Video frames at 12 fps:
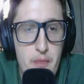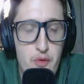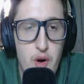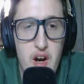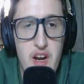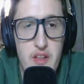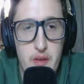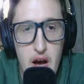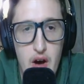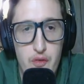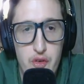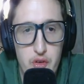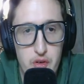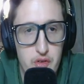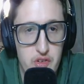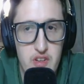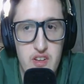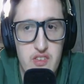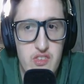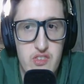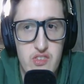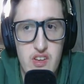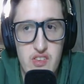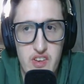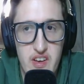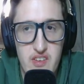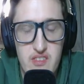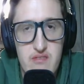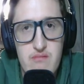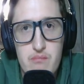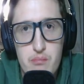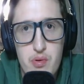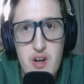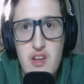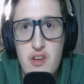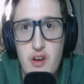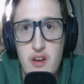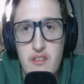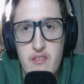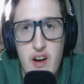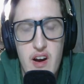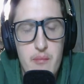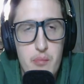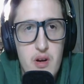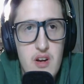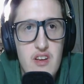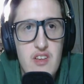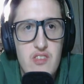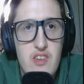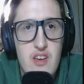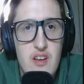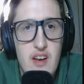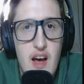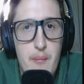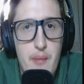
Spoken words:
any of the outfielders, and it's like pretty good, right? Pretty decent, not